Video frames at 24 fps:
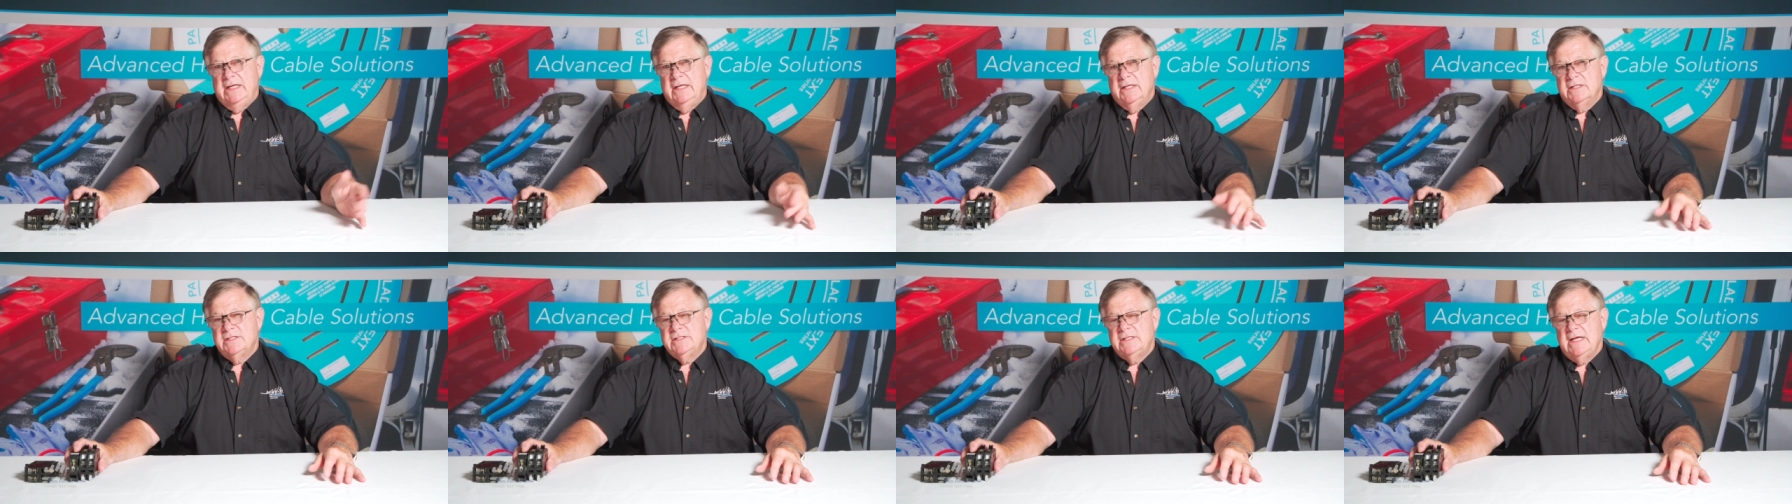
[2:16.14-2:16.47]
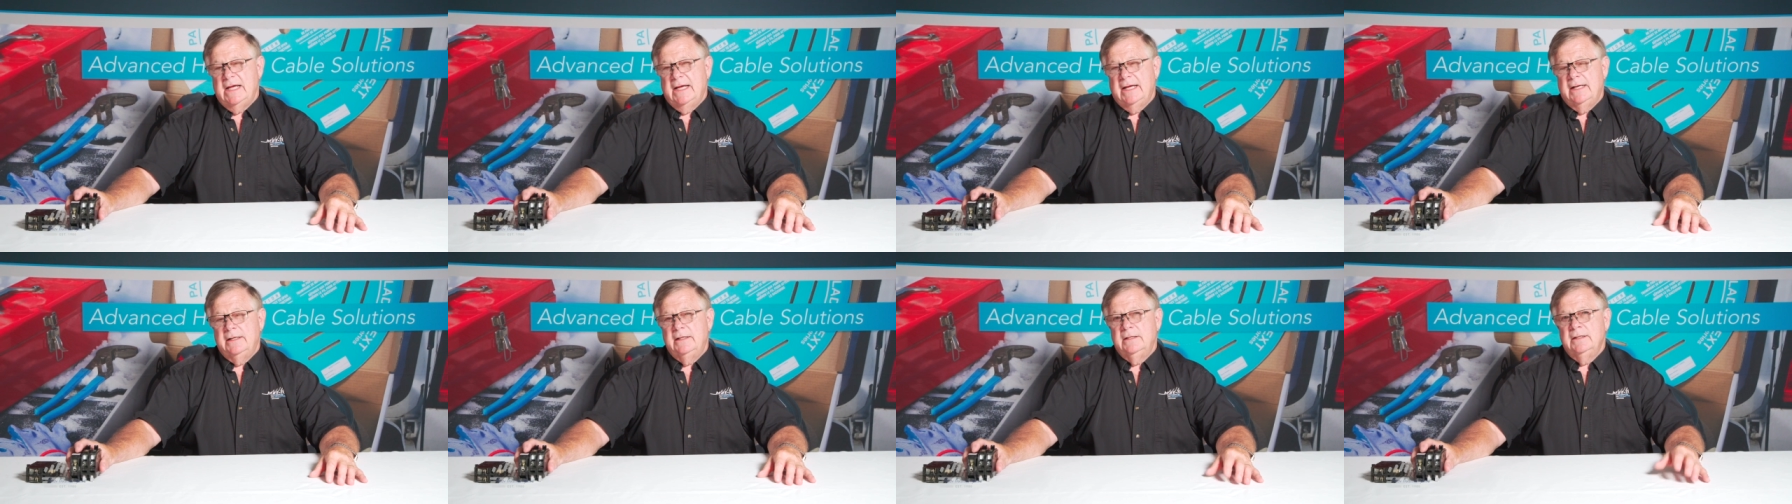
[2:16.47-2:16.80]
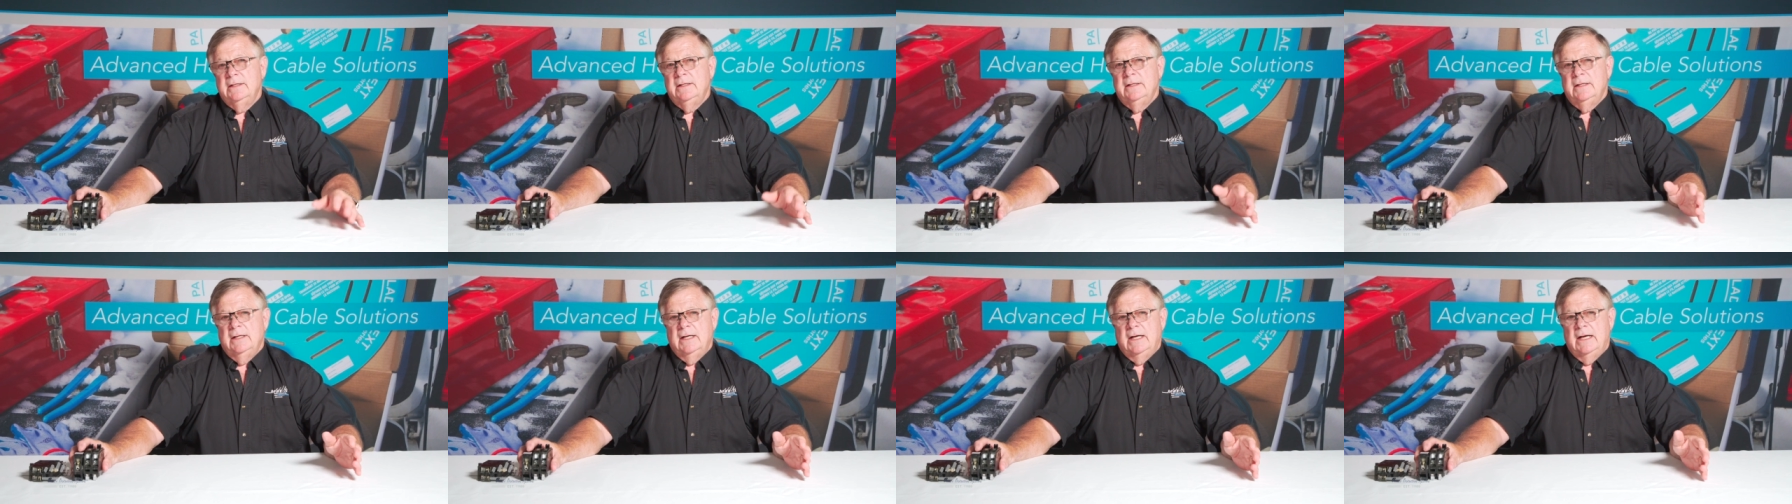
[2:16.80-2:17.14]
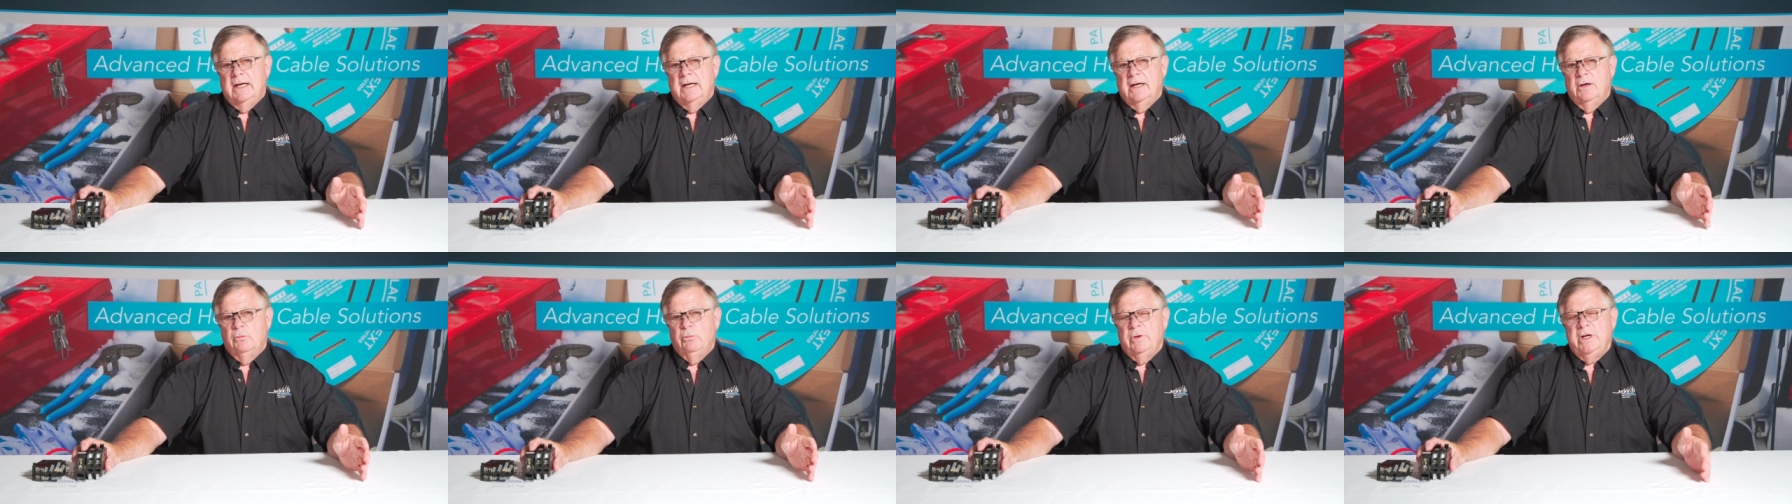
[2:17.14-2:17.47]
being said,
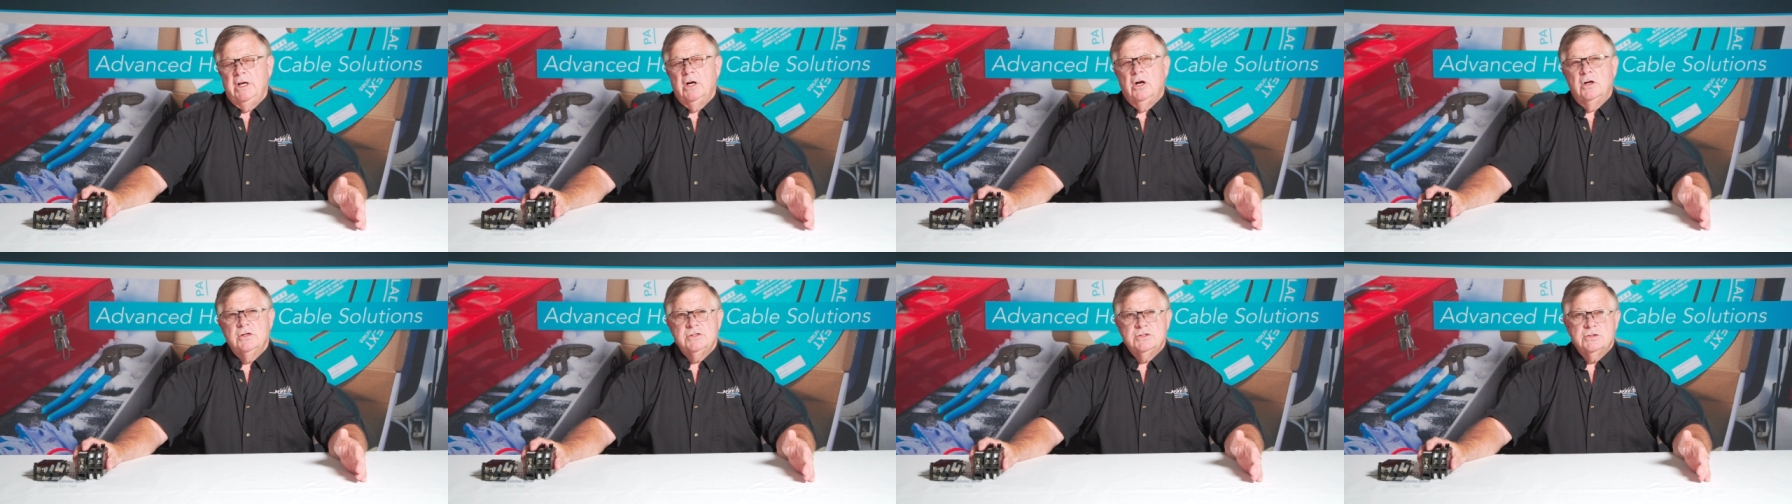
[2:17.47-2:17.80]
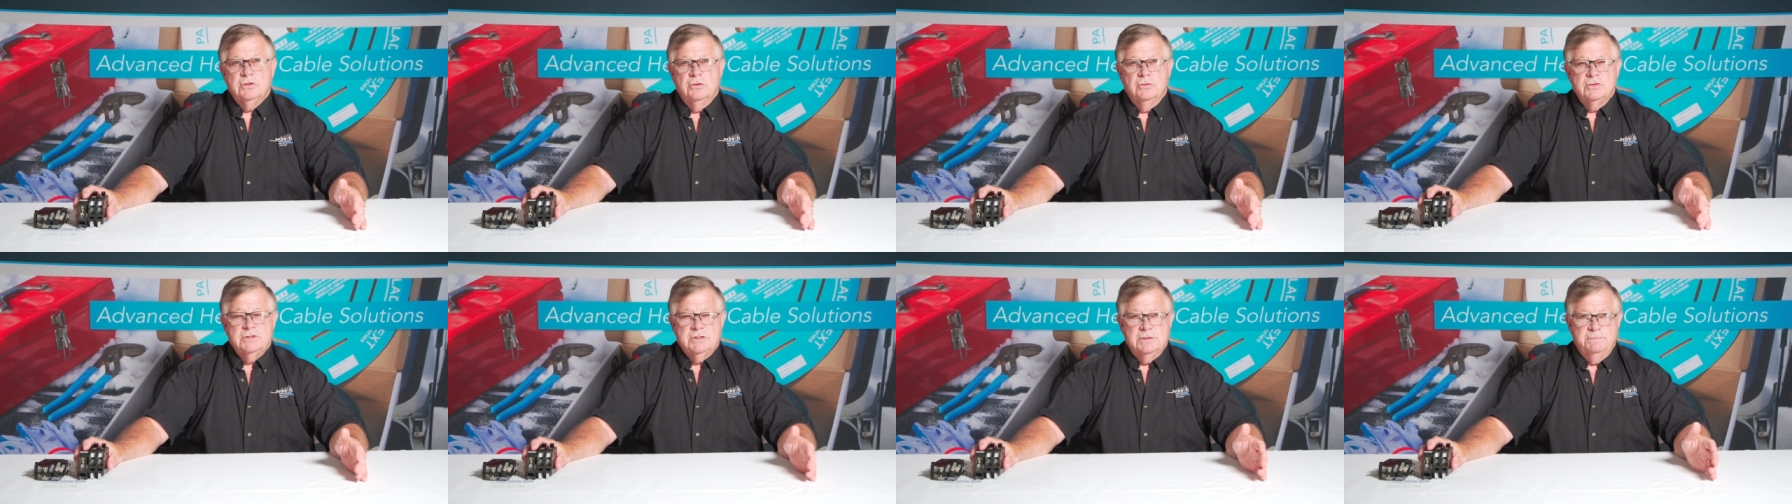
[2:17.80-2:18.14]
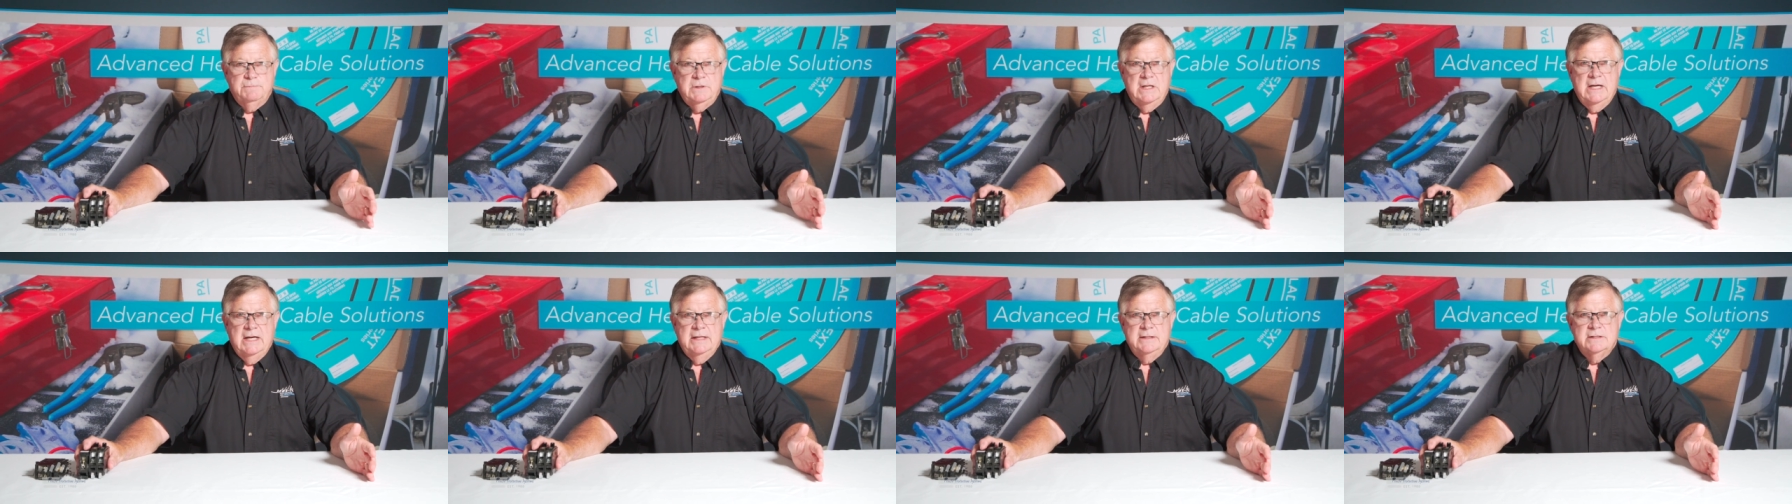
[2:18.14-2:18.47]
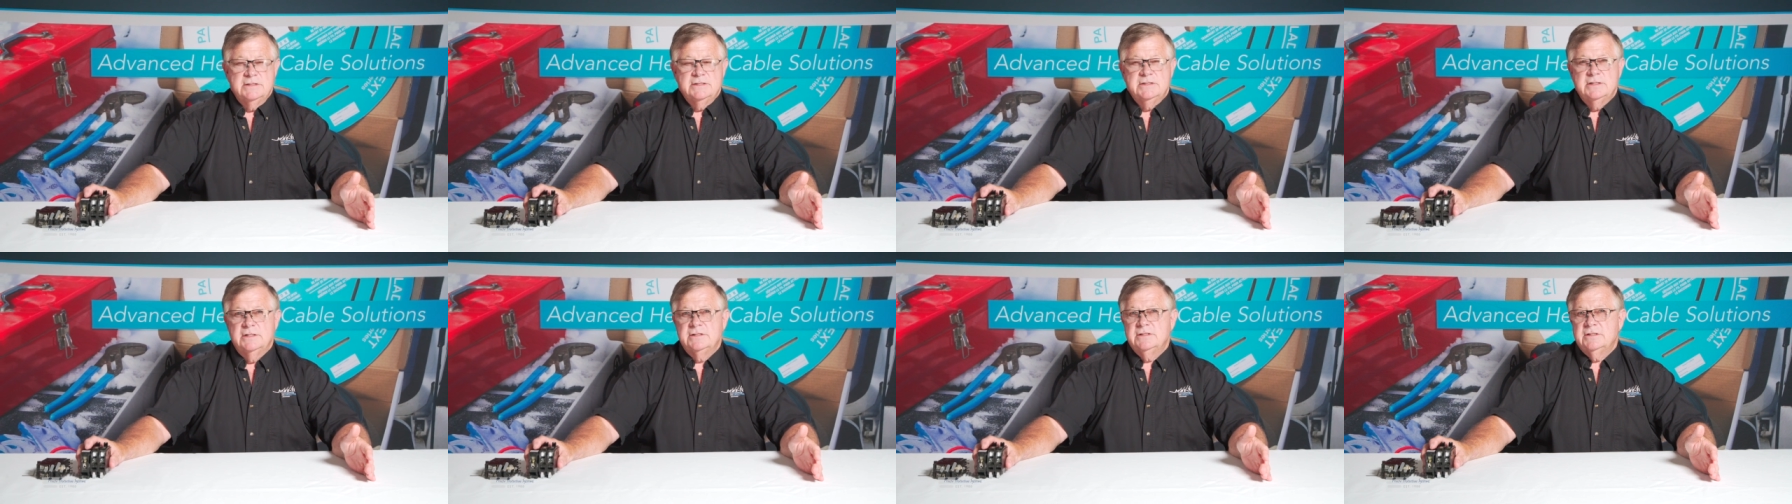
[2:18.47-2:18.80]
uh, we also supply
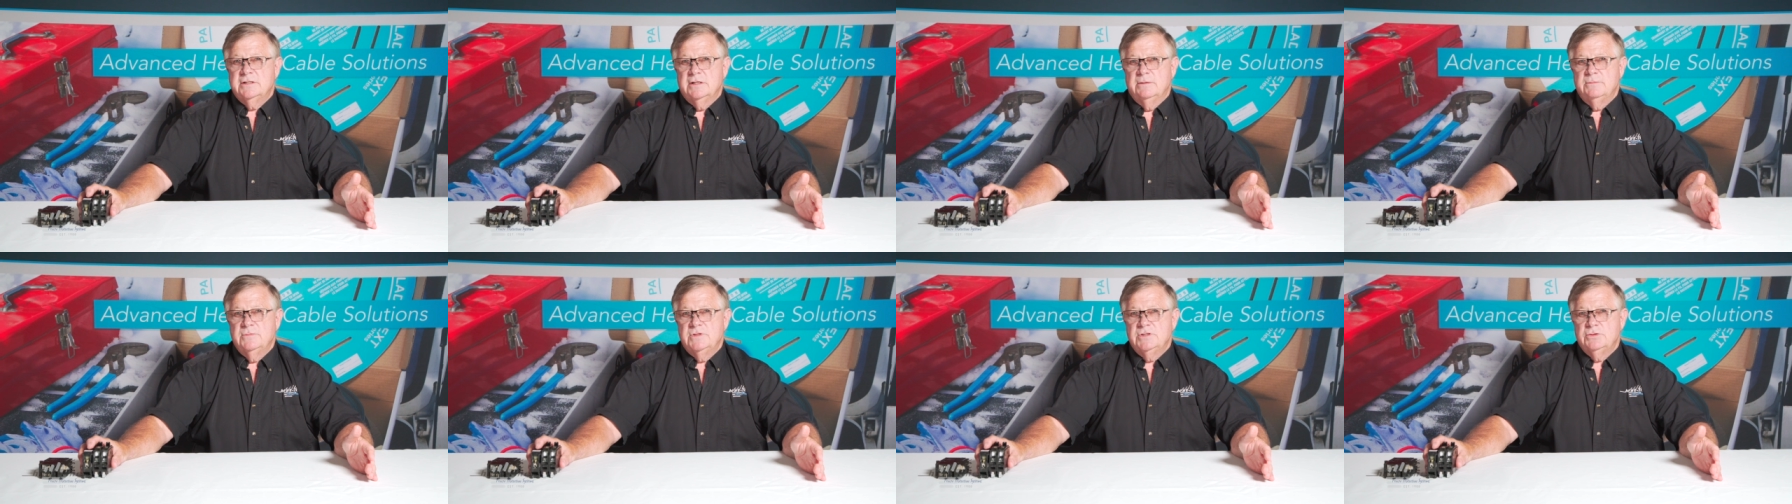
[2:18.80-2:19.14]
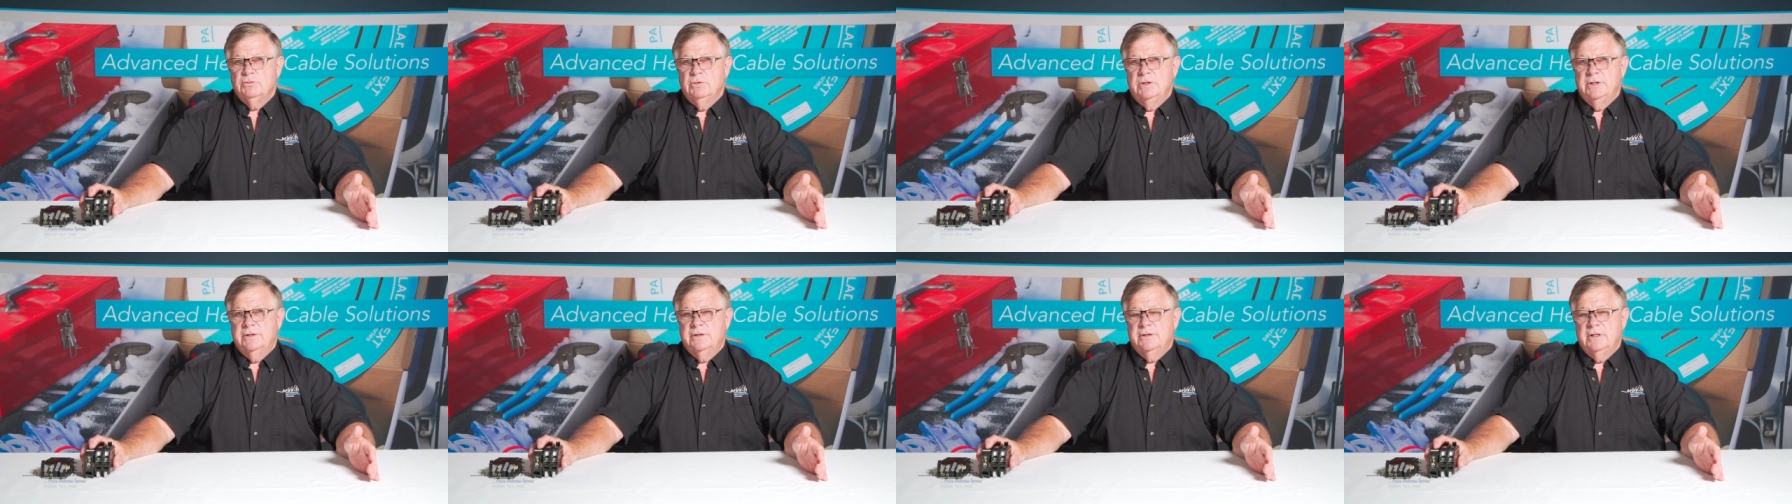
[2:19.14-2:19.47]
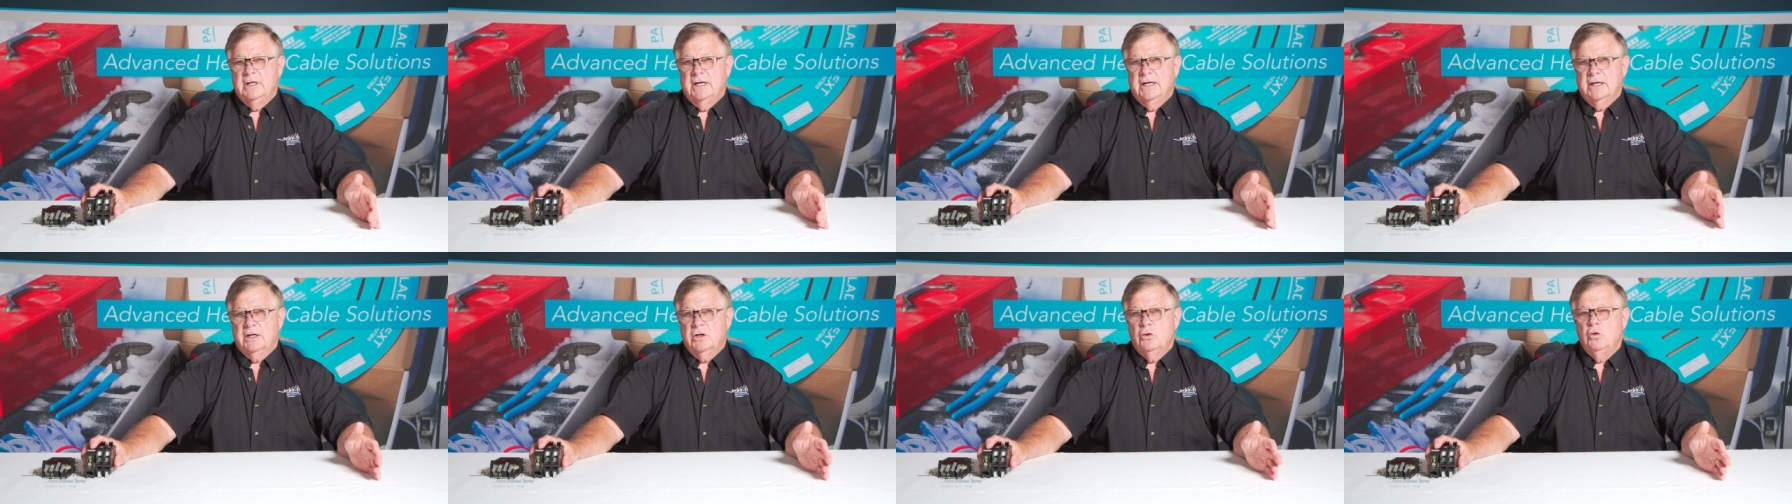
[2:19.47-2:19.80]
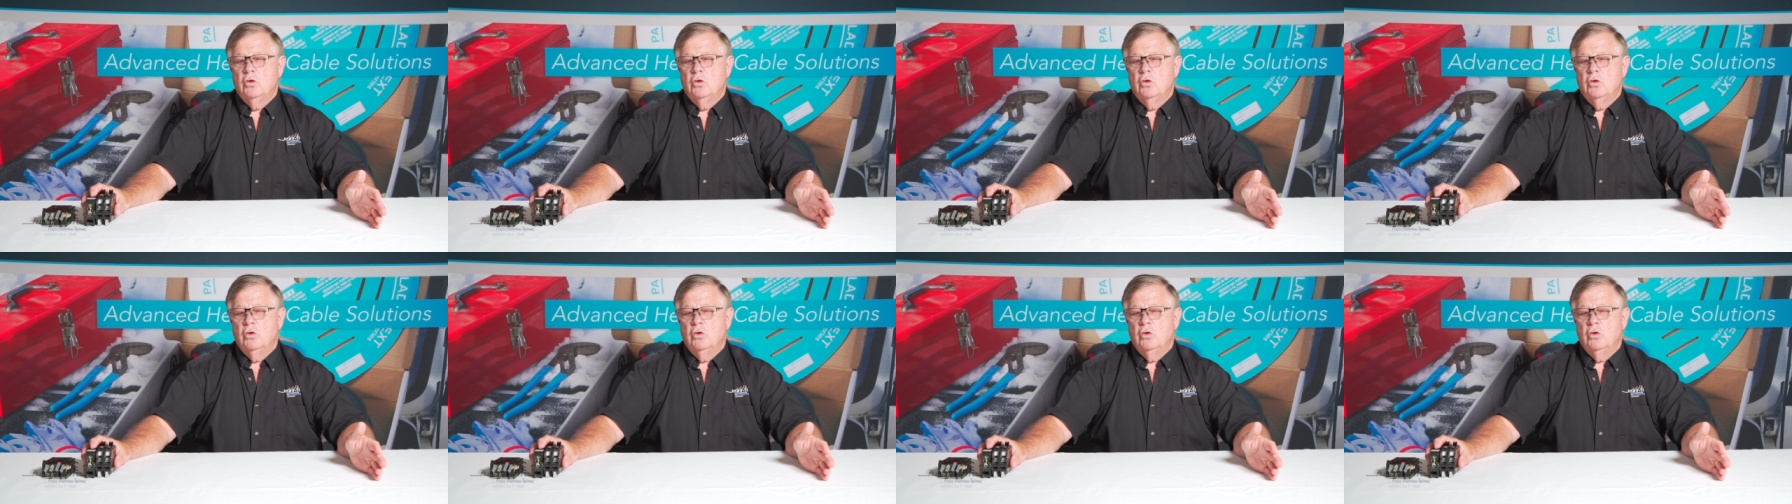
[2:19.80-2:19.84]
the systems with uh,